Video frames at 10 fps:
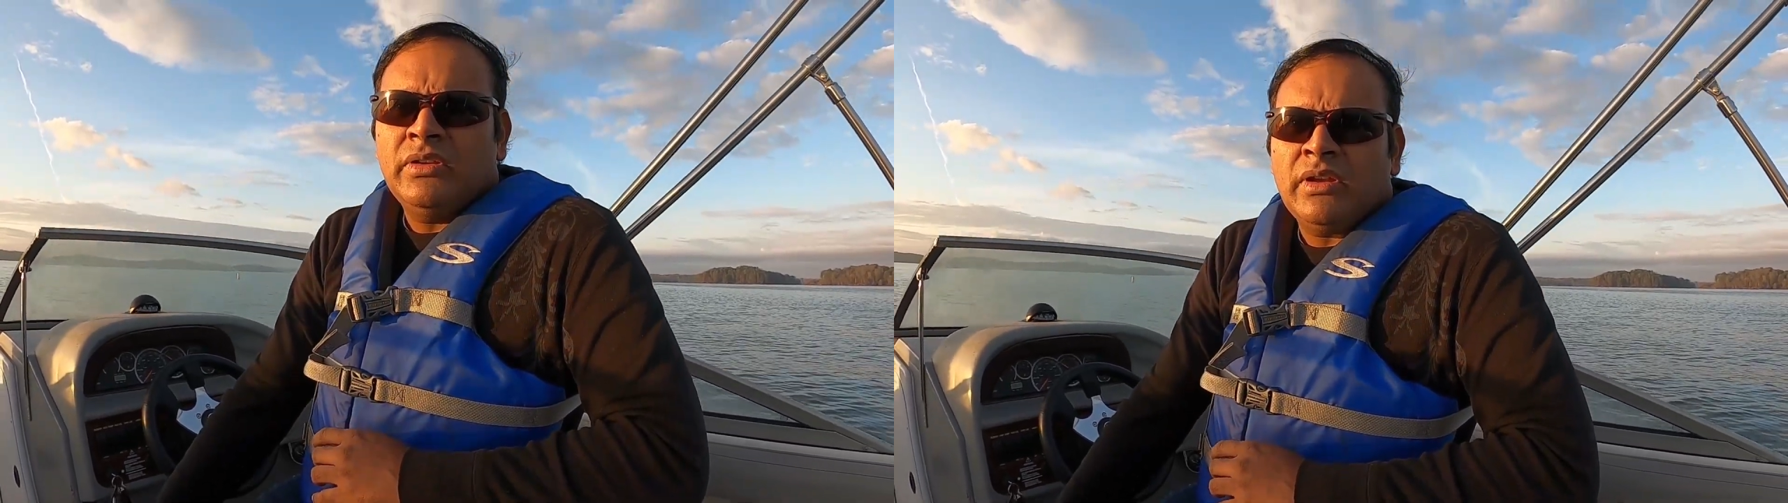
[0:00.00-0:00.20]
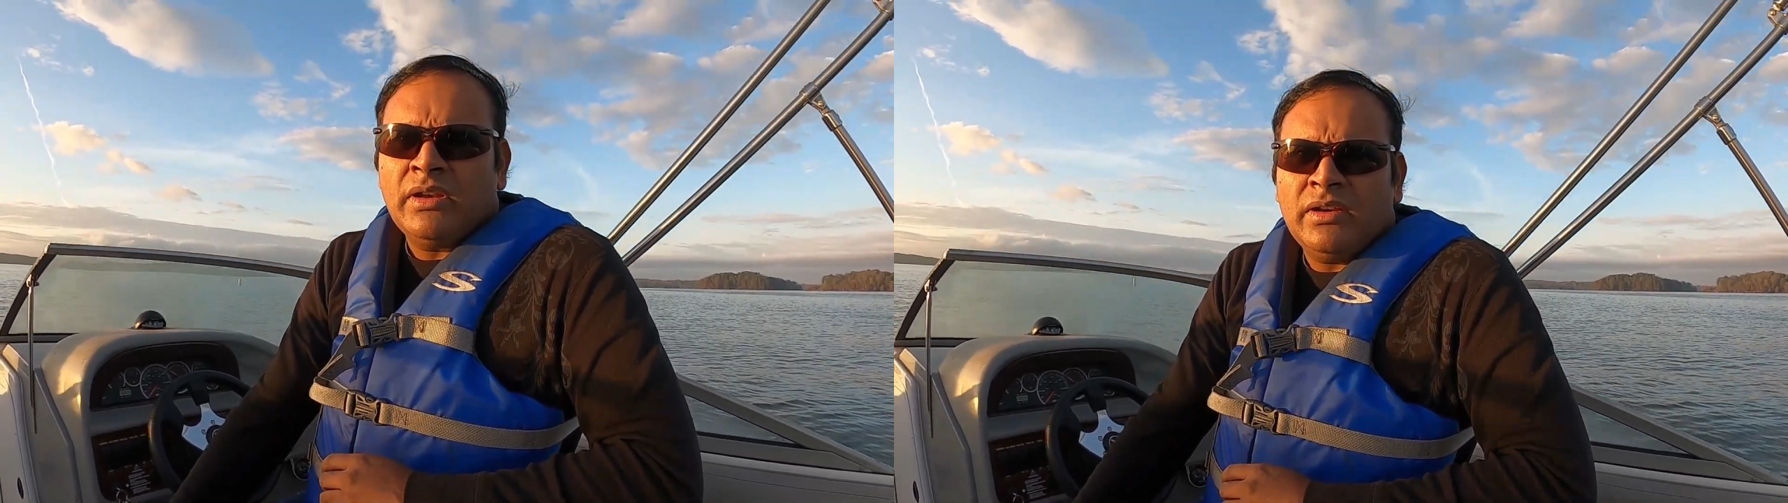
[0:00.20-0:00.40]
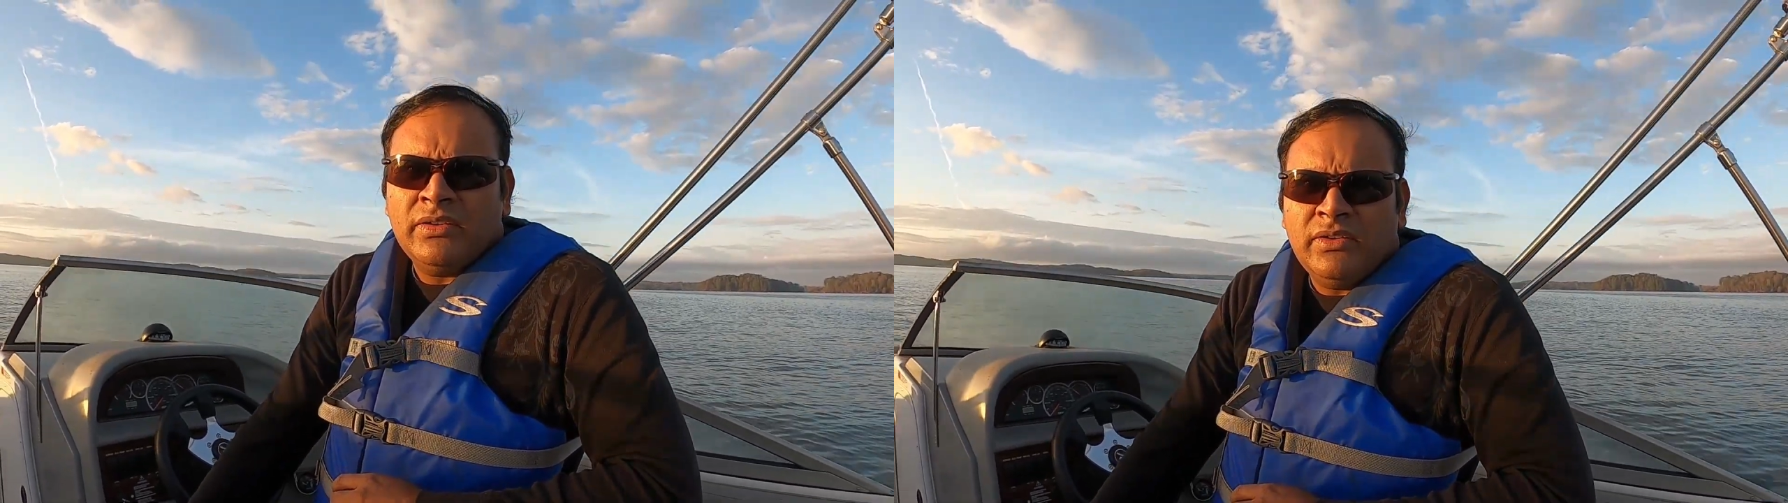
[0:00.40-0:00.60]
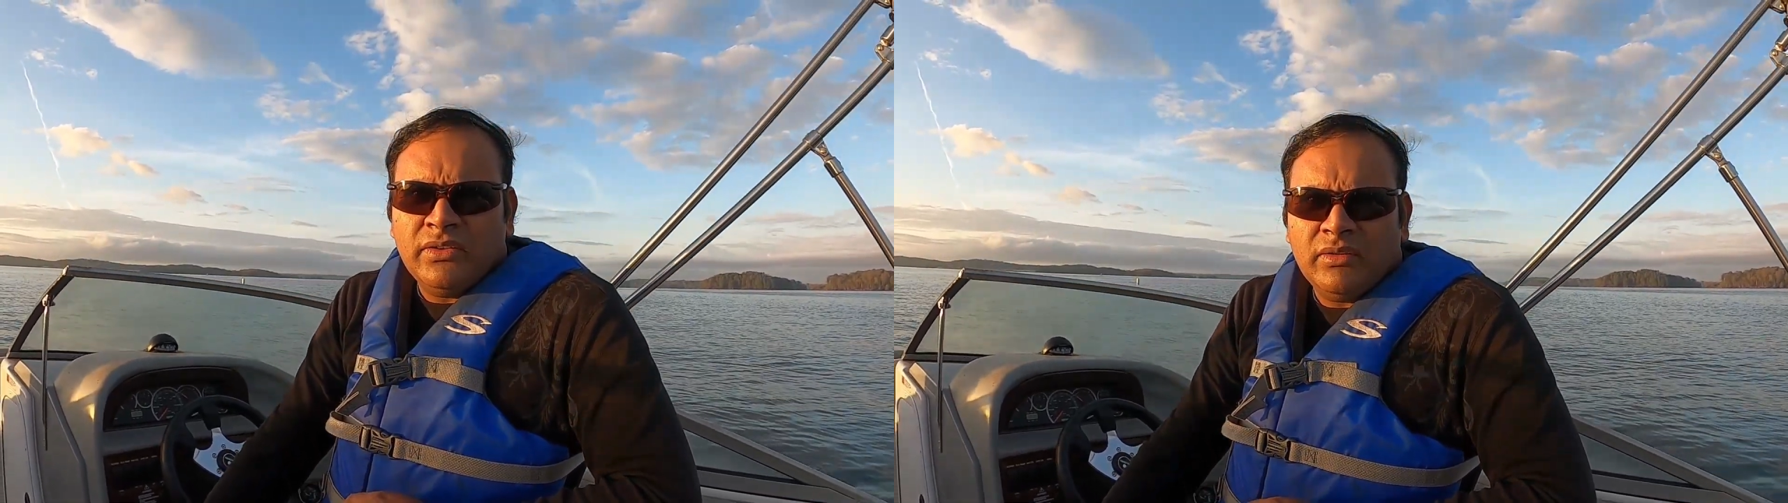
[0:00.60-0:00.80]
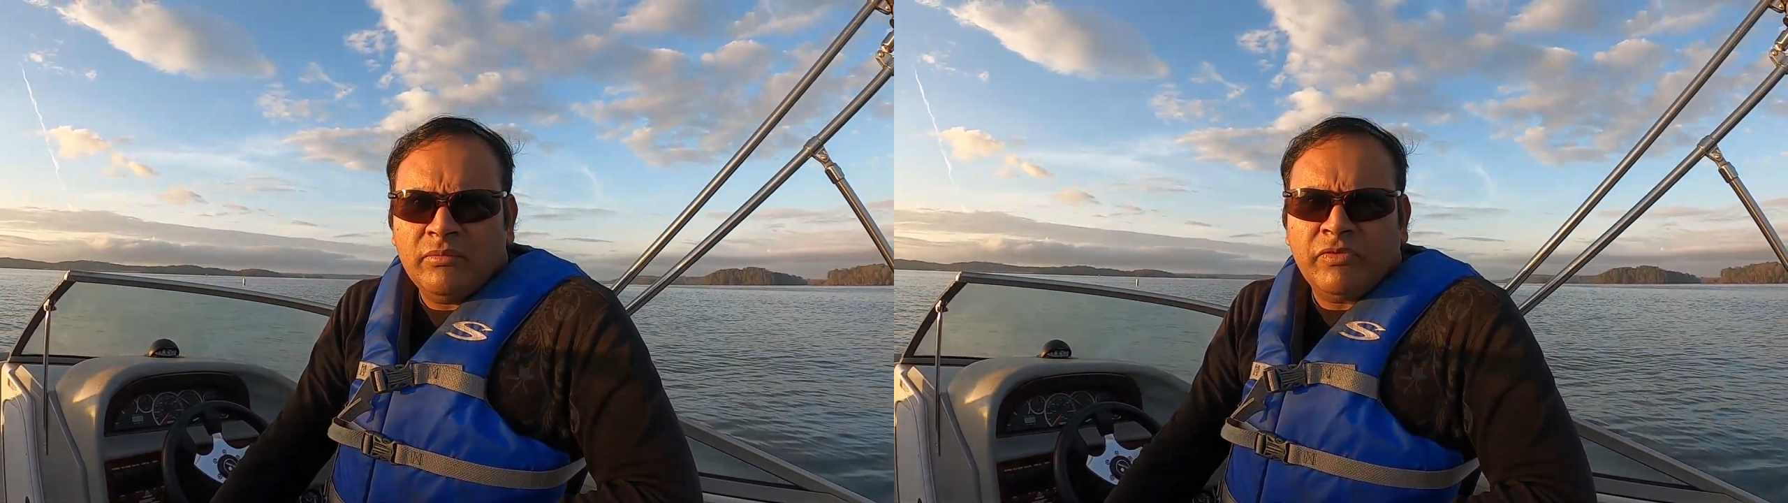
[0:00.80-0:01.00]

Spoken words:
the regular season,